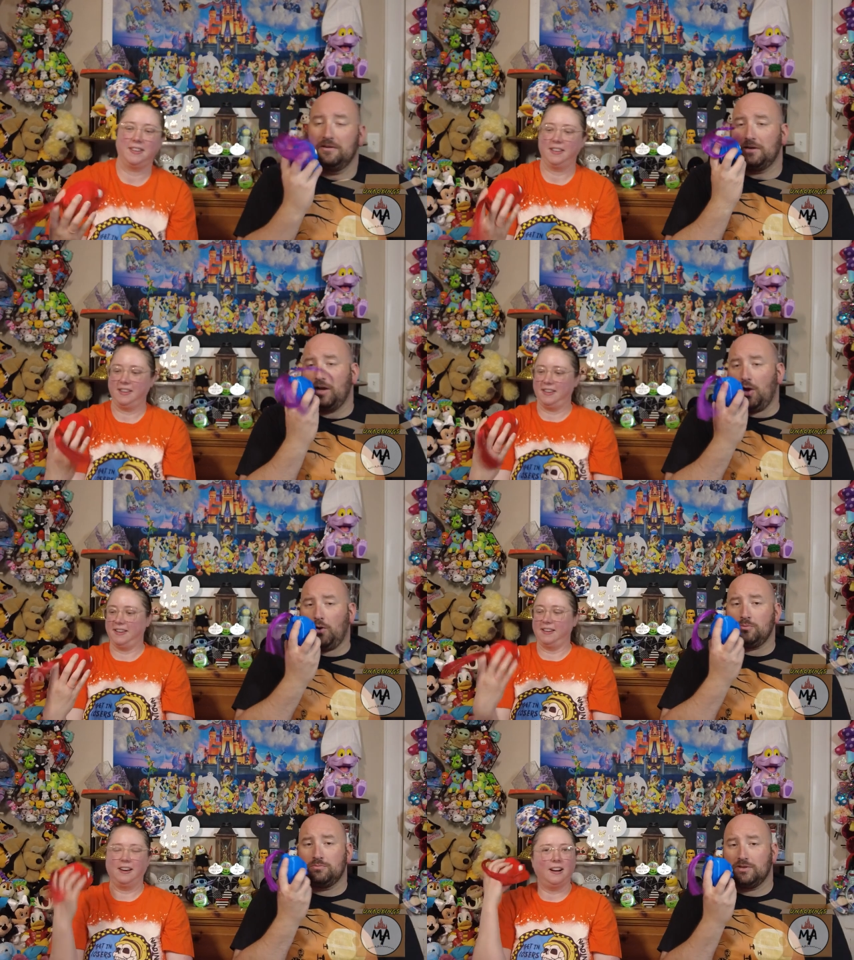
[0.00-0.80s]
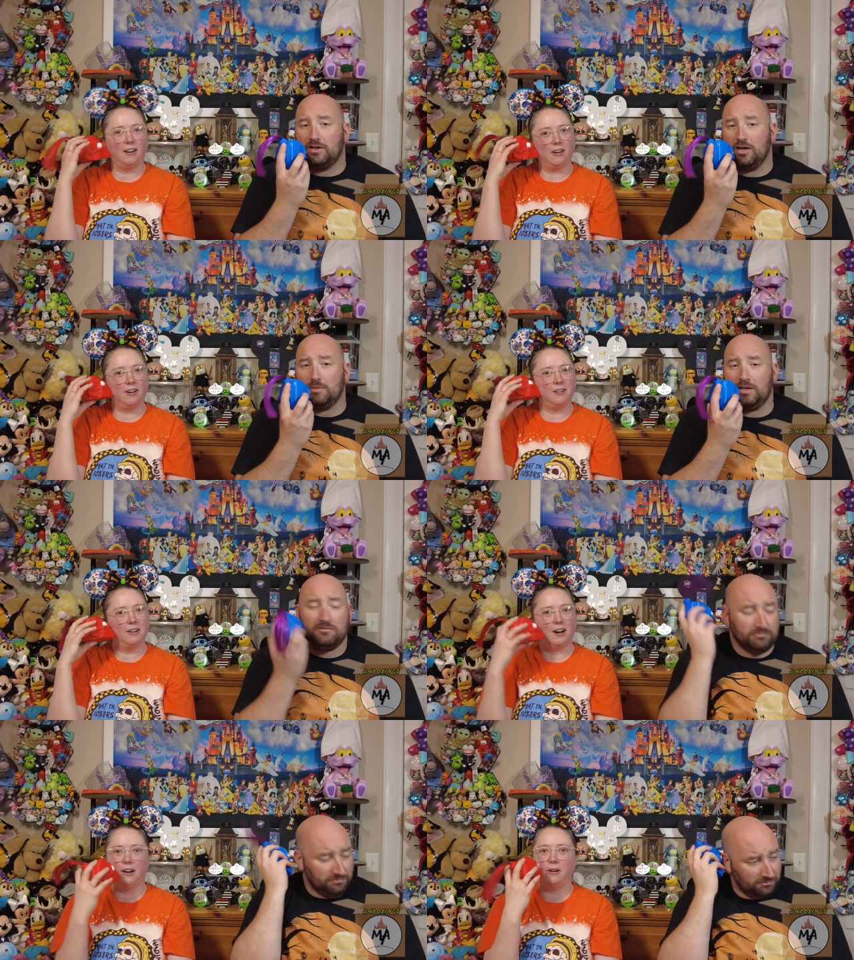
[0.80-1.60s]
Speaker 1: hello? hello, can you hear me?
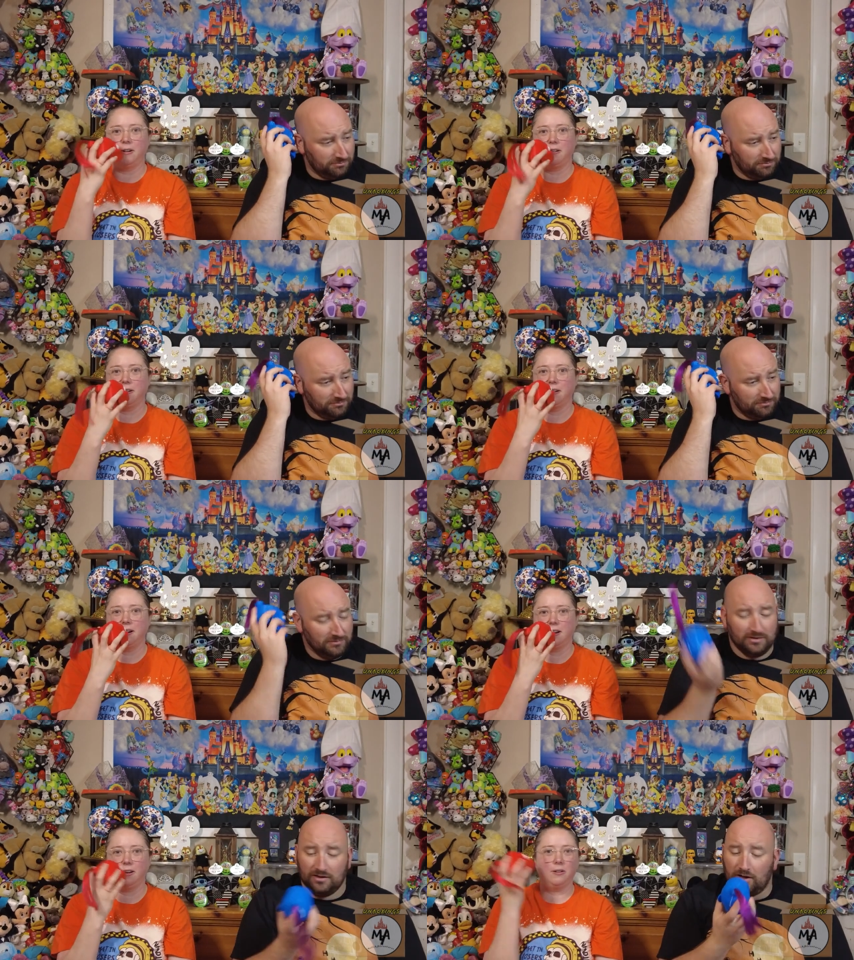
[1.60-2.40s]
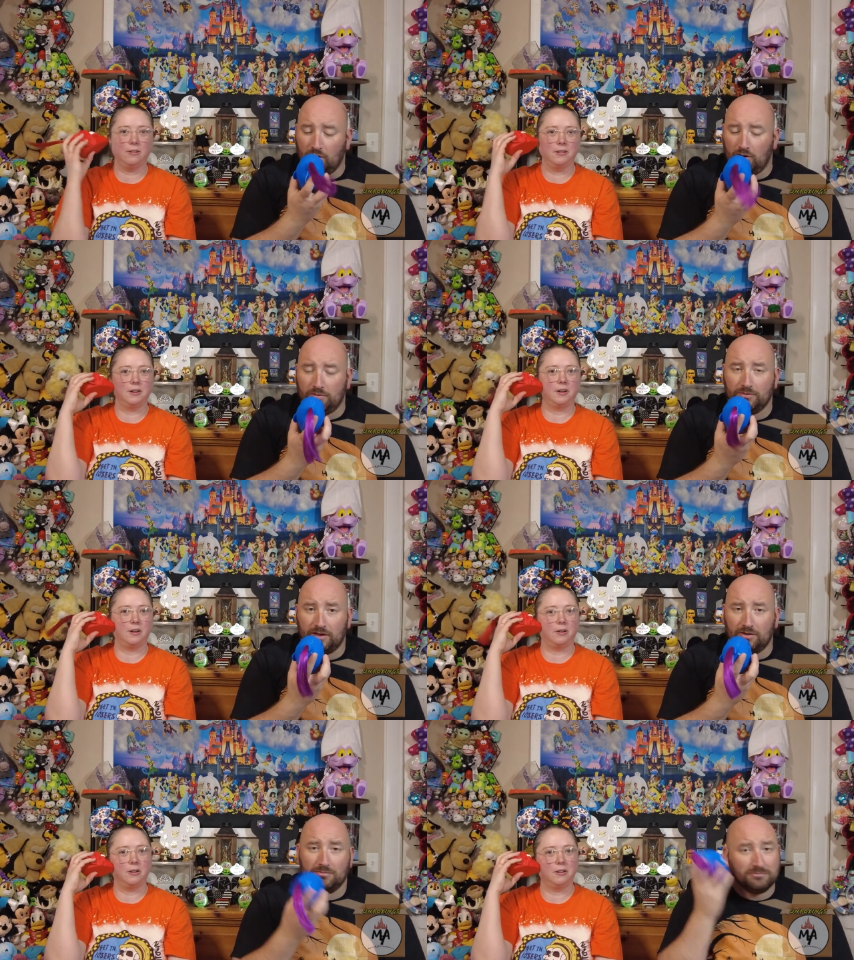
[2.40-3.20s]
Hello, hello, hello,
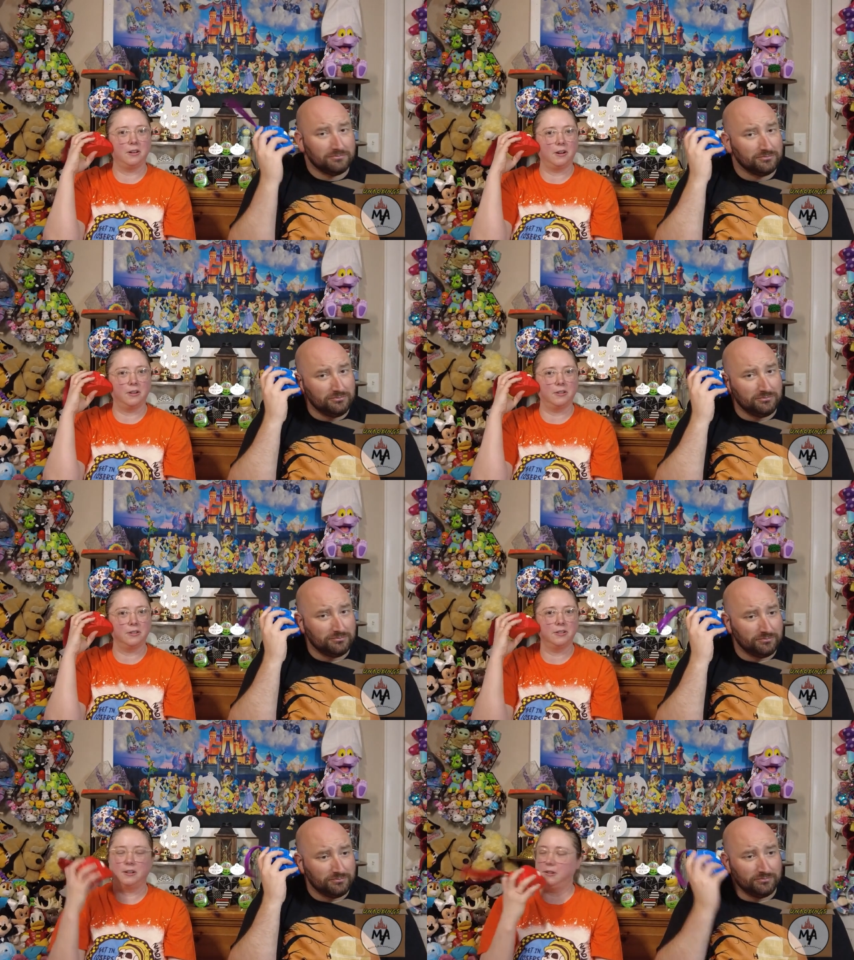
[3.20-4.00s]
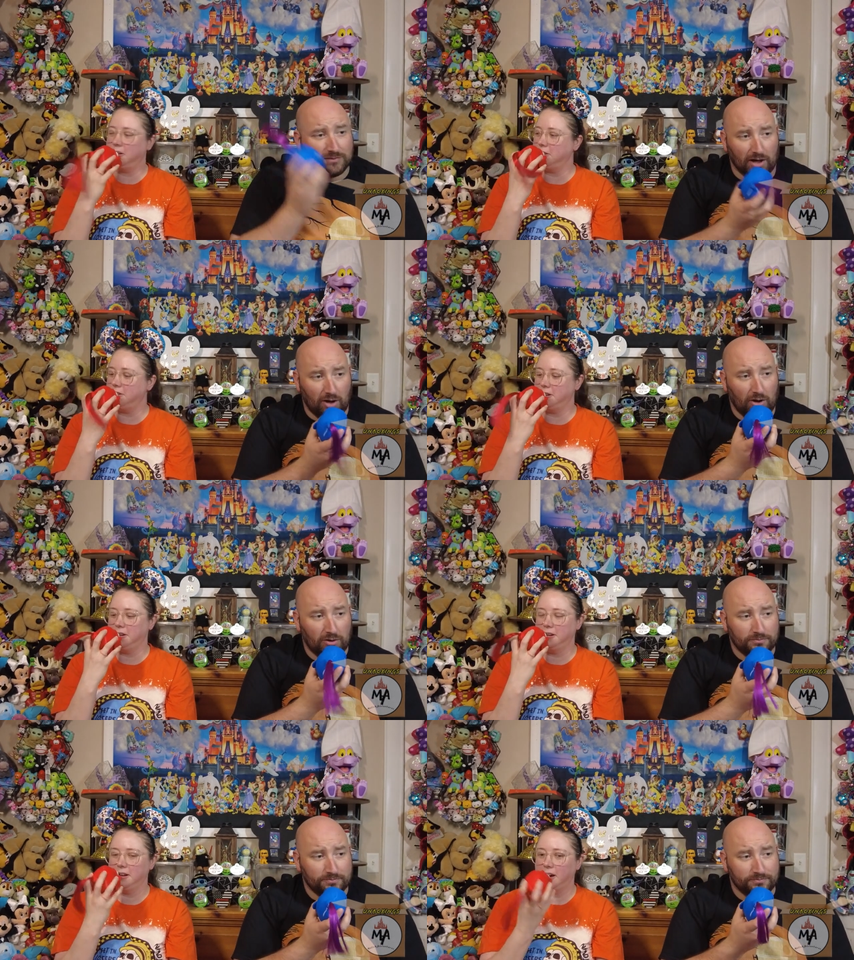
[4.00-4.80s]
hello, hello, hello.
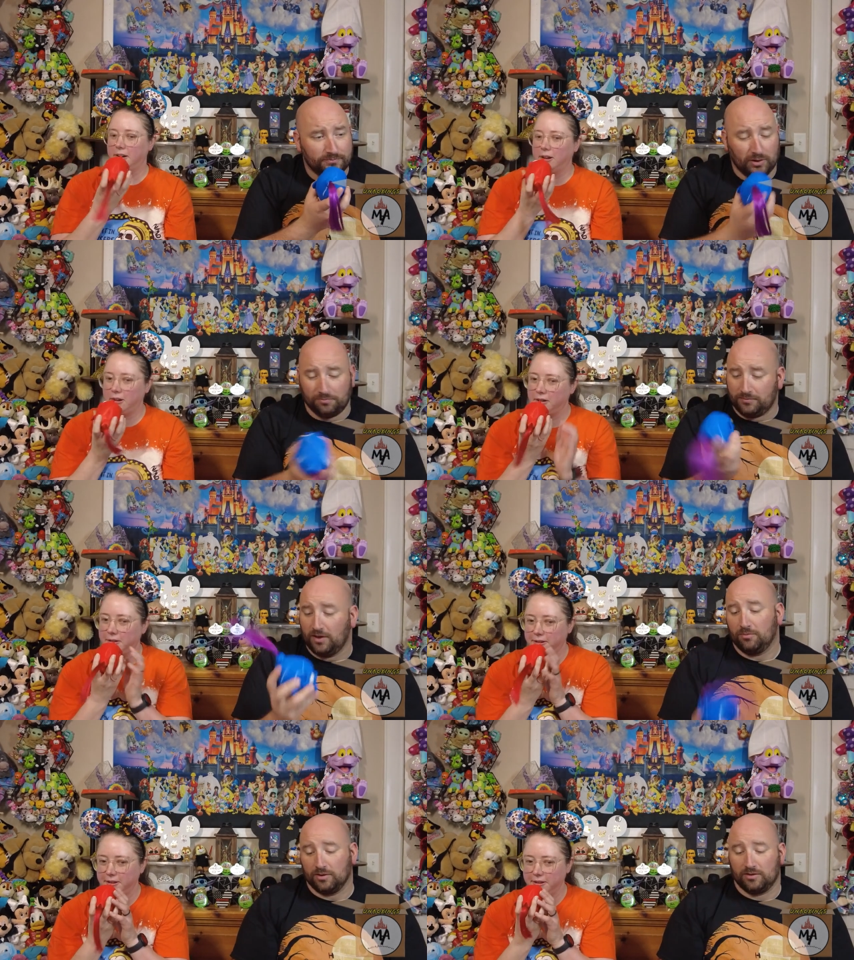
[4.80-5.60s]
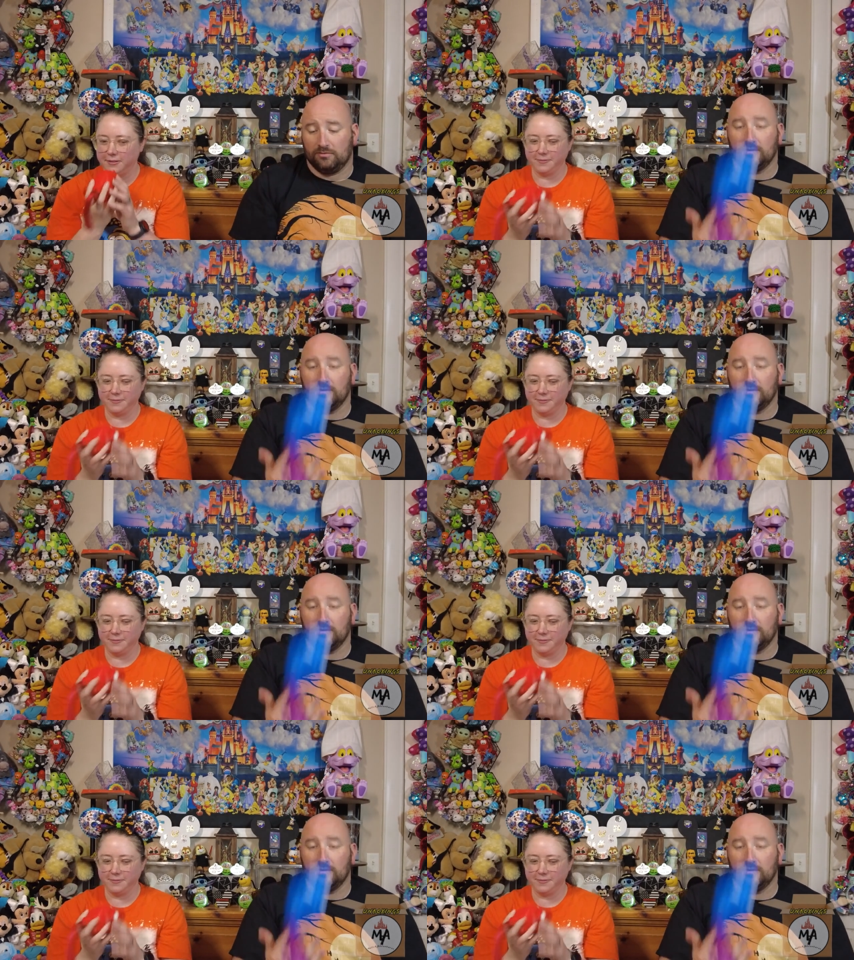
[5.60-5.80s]
hello. Hmm? hello. Look, work.